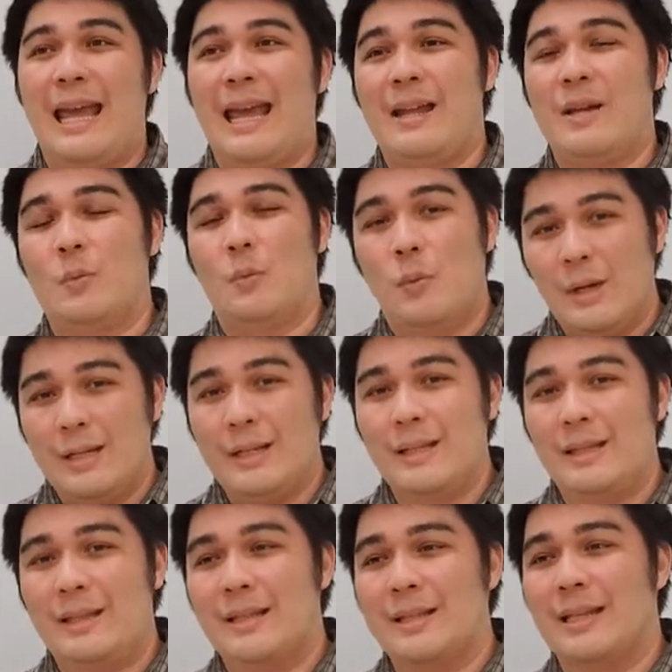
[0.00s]
And one
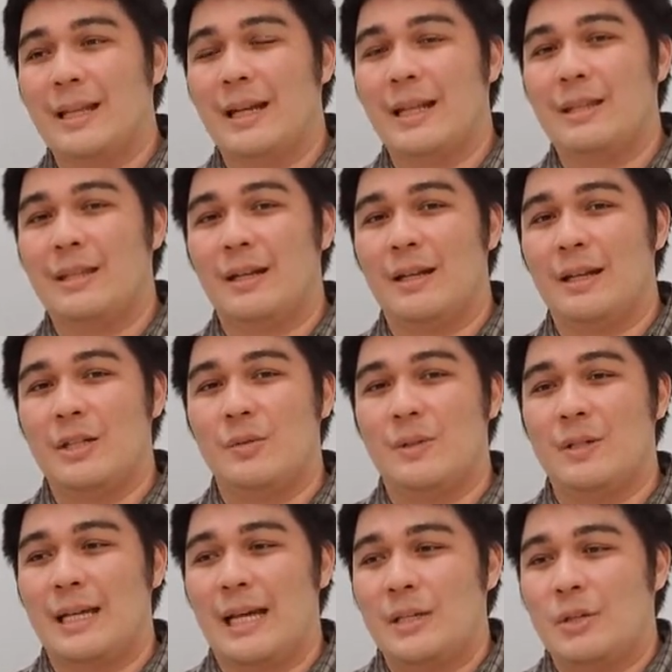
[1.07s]
of the things that I thought I'd do
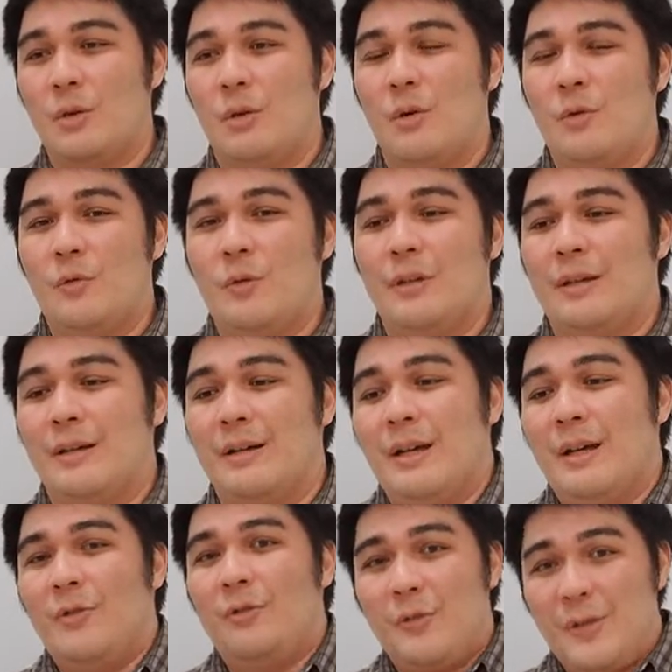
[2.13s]
is I'd go over
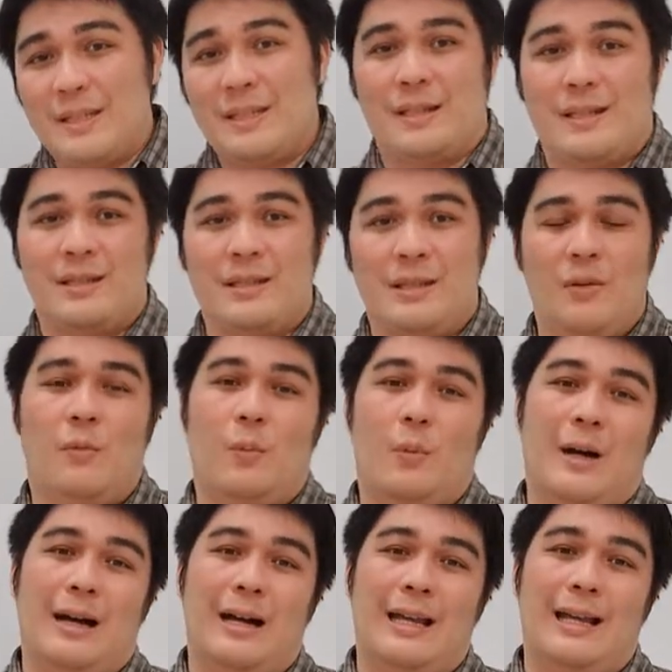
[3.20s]
the physics of
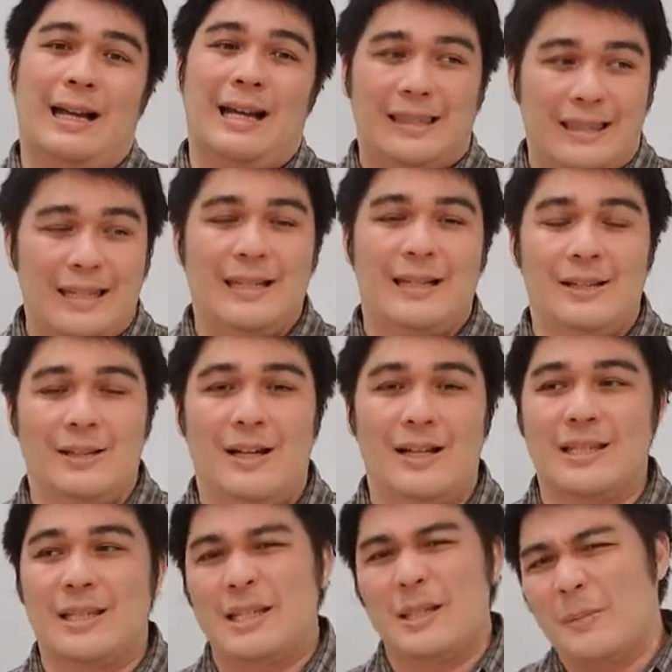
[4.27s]
why I think I
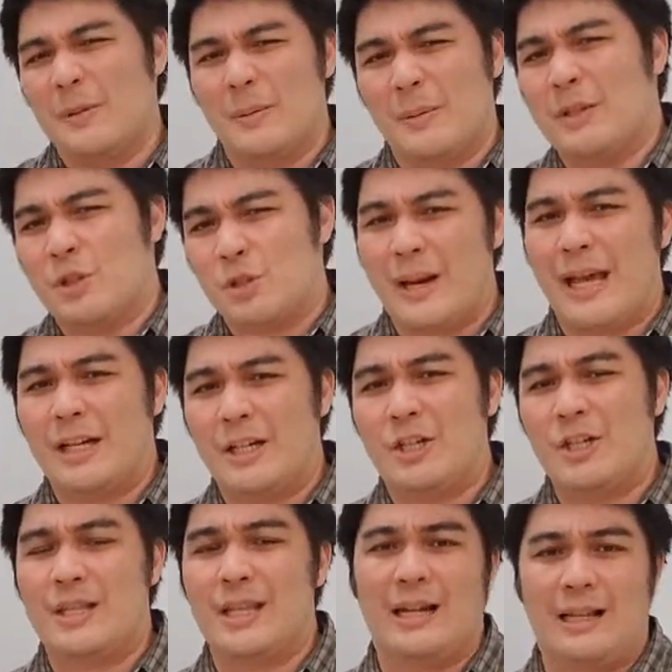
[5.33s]
lost and some of the
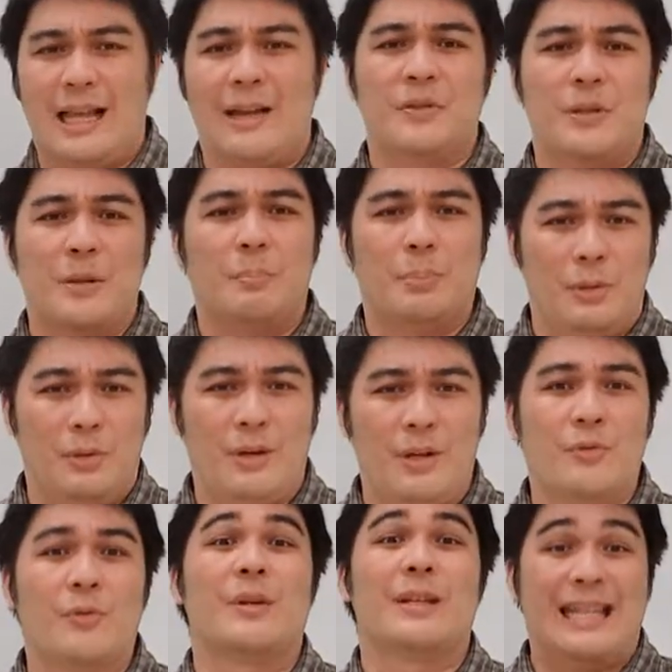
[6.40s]
strategies that I'll have to
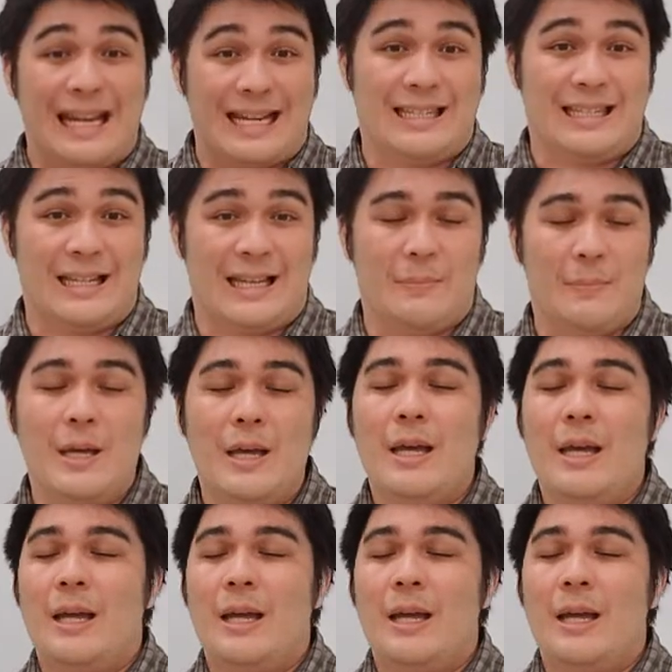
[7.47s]
employ for next time.